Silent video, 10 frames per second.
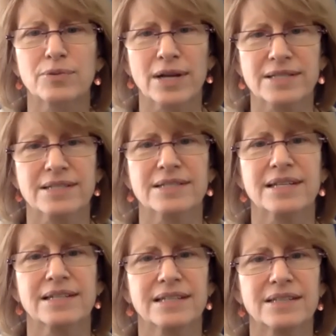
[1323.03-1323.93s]
and present
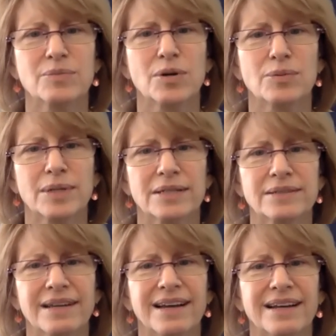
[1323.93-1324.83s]
and in the moment.
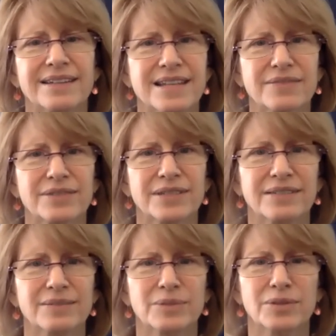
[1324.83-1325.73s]
Yeah, Stephanie,
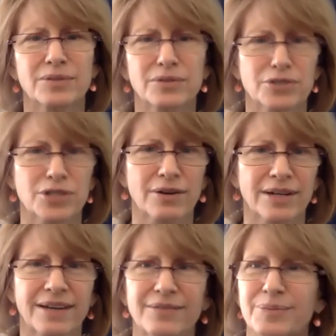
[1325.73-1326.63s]
beautiful
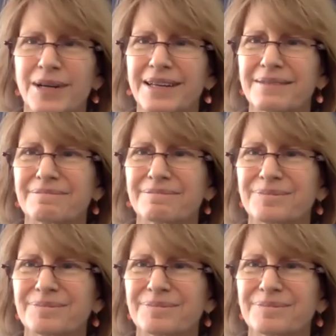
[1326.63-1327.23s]
sharing, everybody.